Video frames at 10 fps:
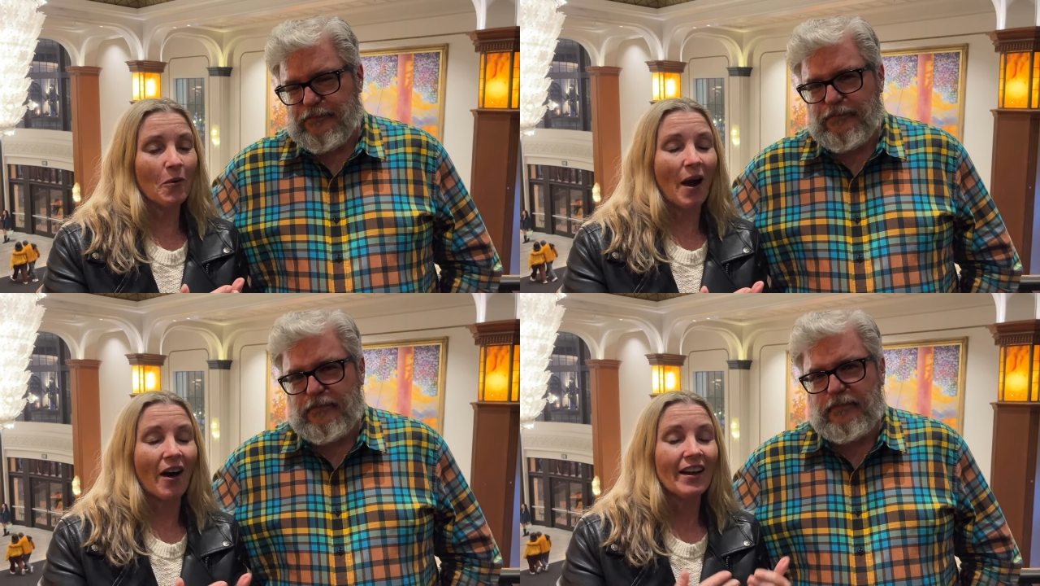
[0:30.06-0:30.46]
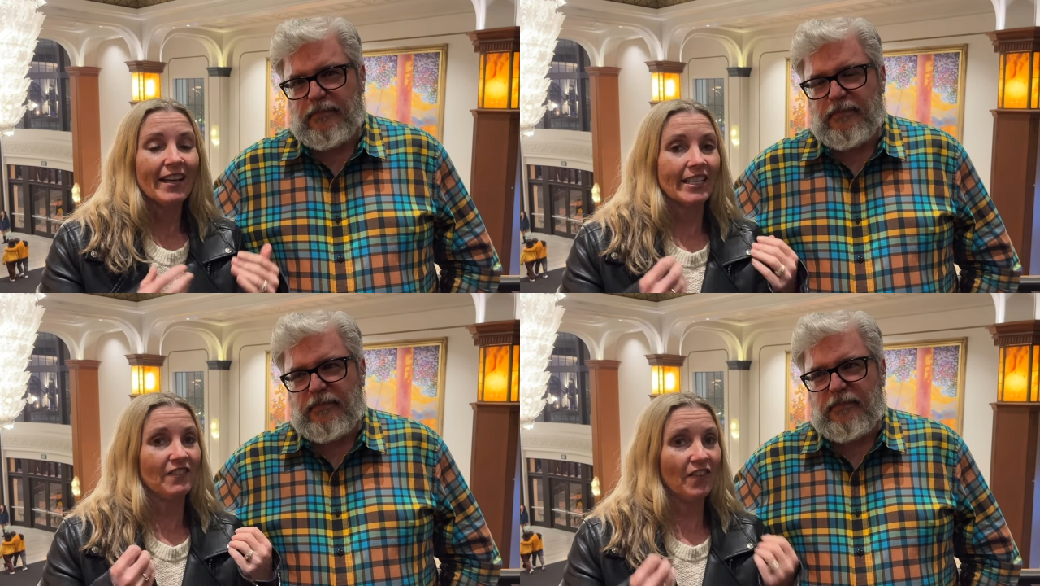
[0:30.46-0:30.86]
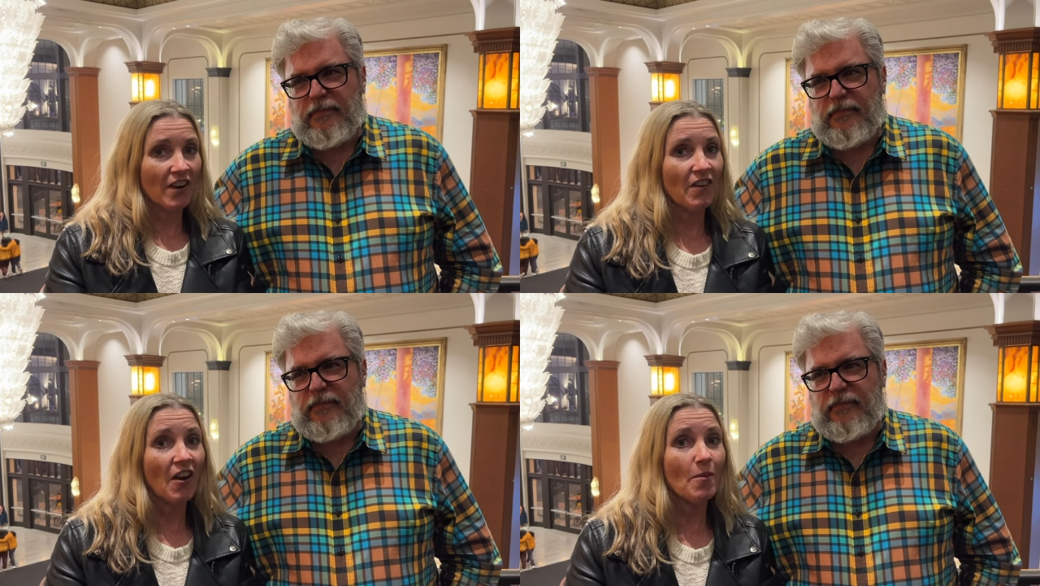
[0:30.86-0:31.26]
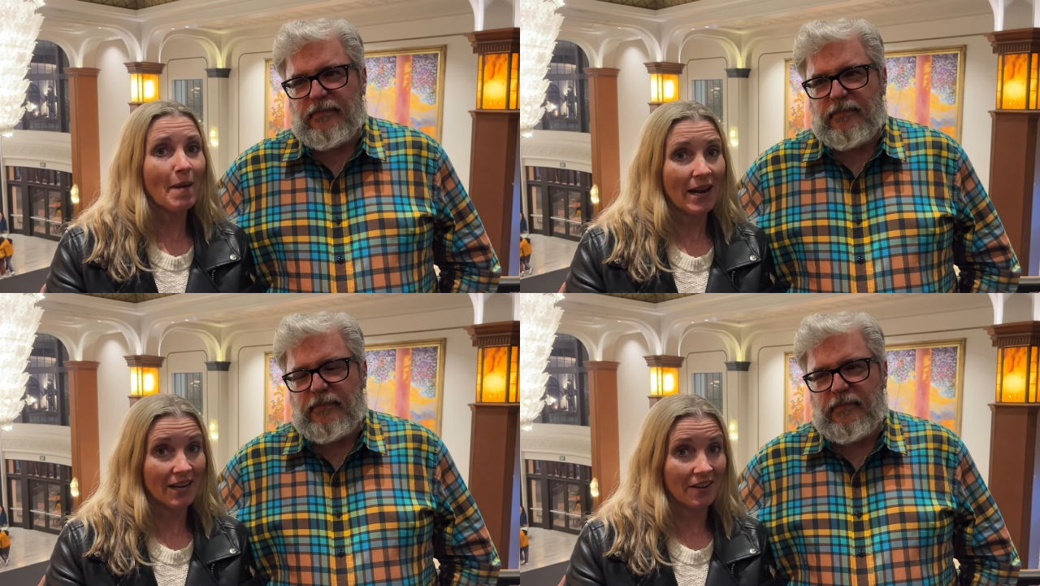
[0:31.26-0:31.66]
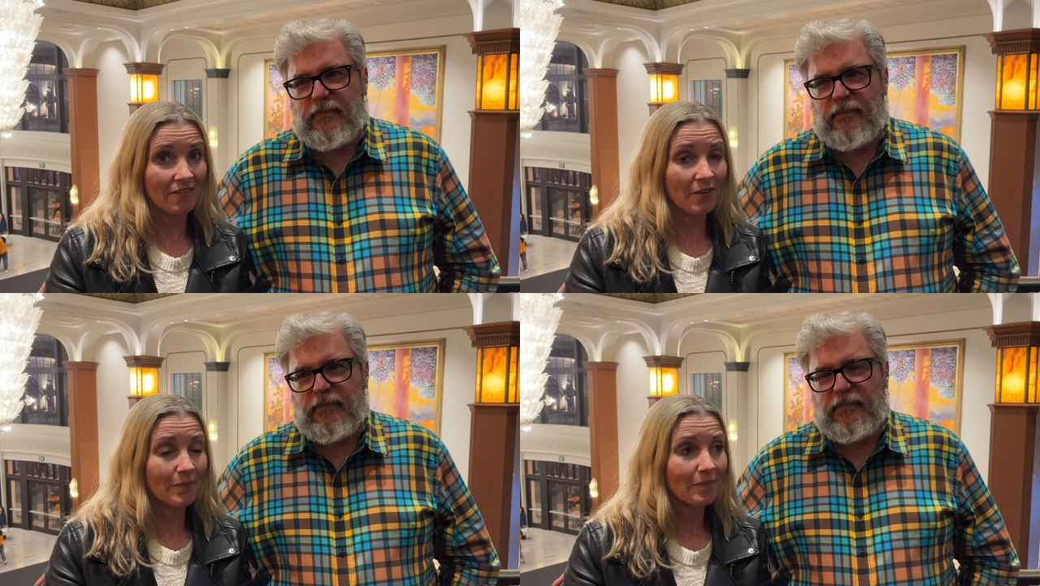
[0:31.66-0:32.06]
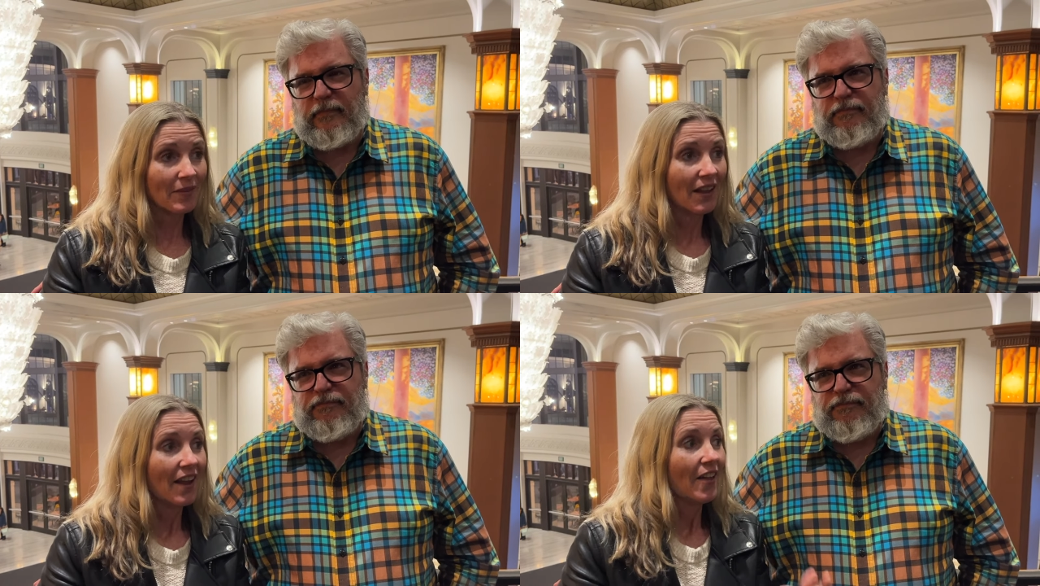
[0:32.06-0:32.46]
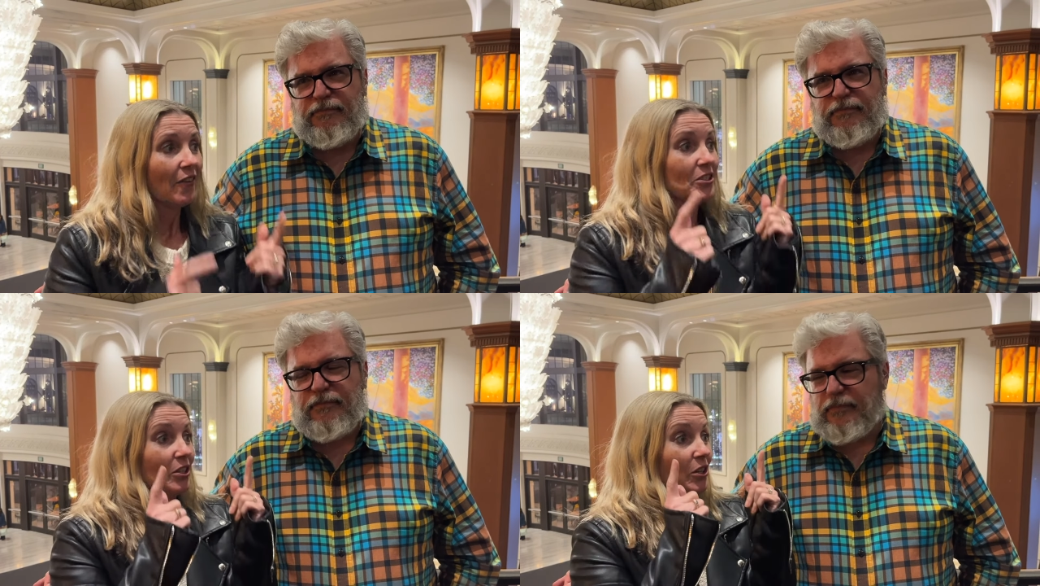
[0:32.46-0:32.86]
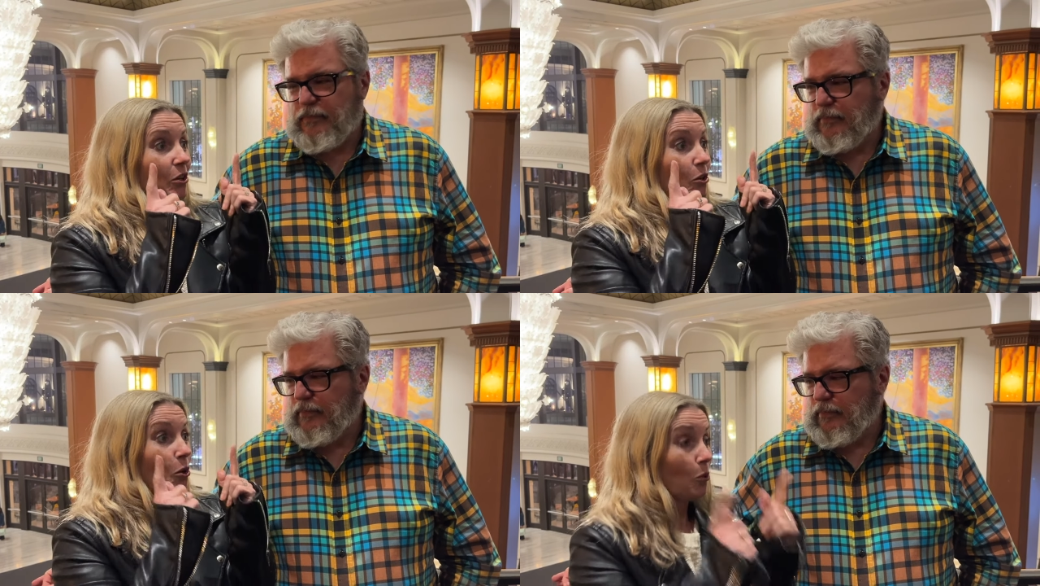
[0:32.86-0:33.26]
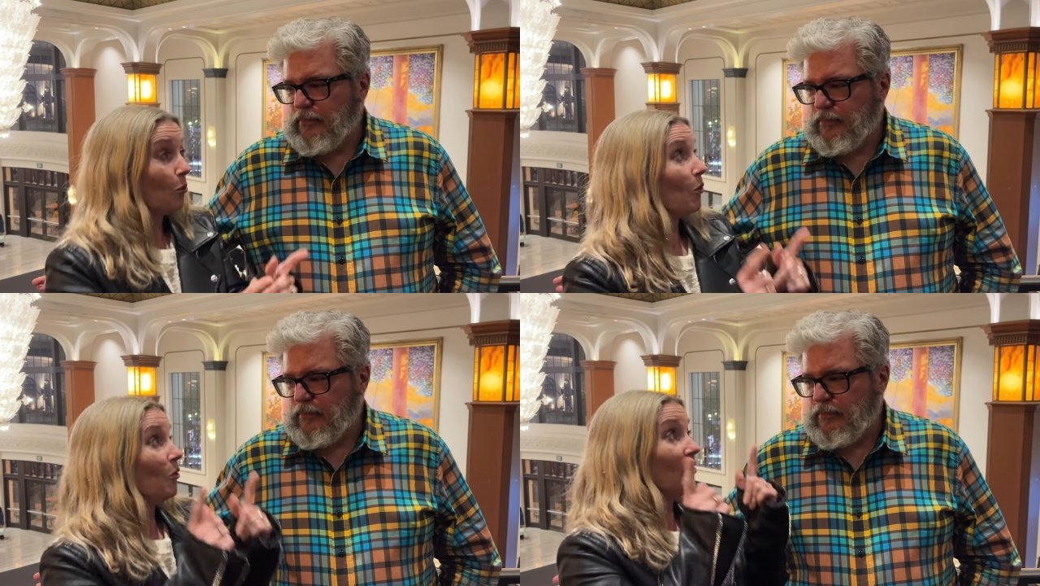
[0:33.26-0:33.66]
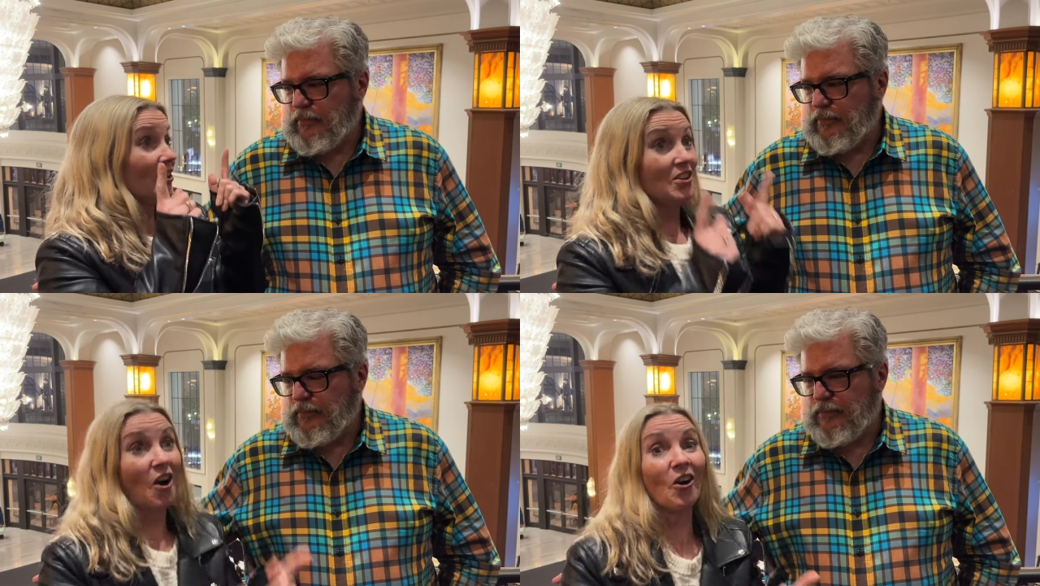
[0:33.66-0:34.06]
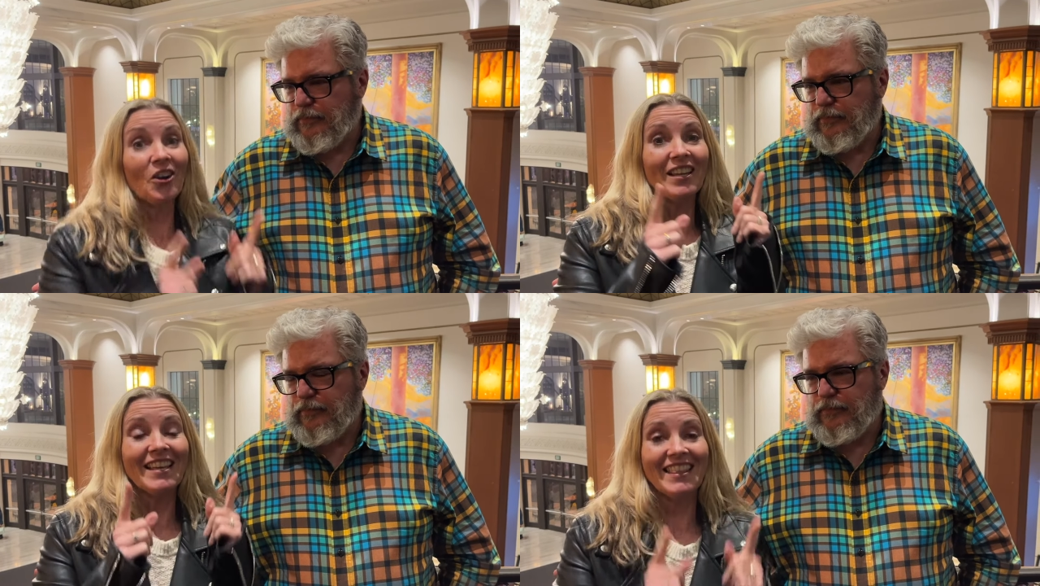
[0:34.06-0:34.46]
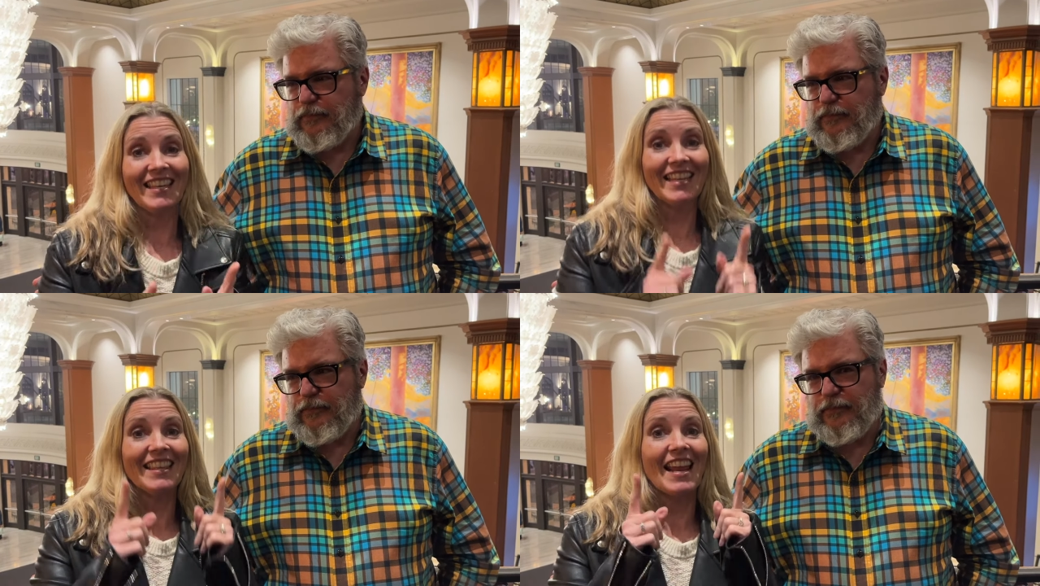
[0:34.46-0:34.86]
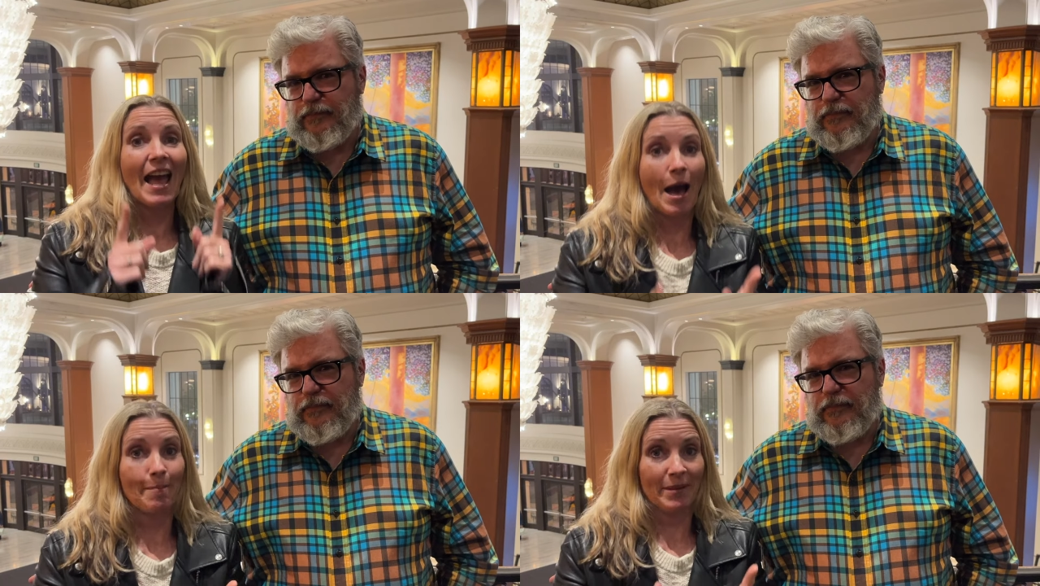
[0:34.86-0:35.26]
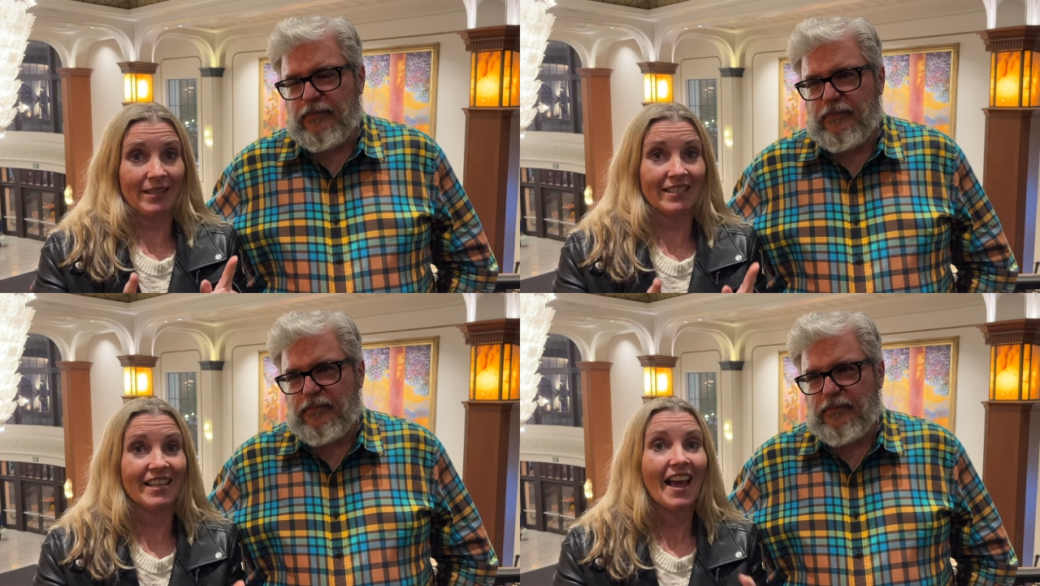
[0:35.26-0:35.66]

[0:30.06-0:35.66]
Speaker 1: while. It gets very, very repetitive. There's a cool, gnarly thing that happens.